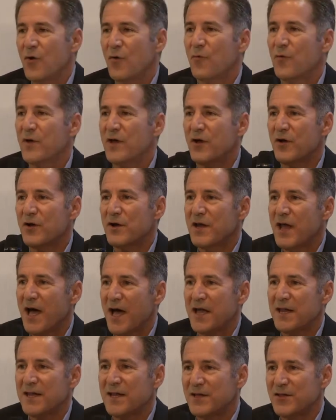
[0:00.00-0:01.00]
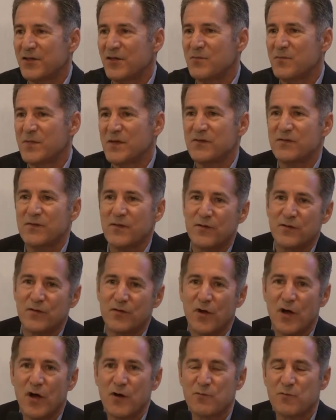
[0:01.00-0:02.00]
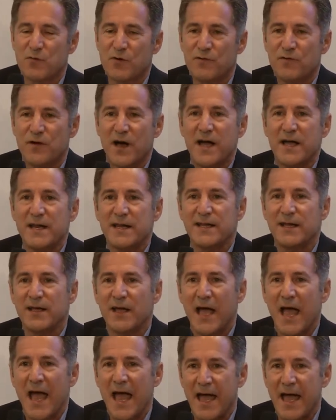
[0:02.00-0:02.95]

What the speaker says: we are not in the business of providing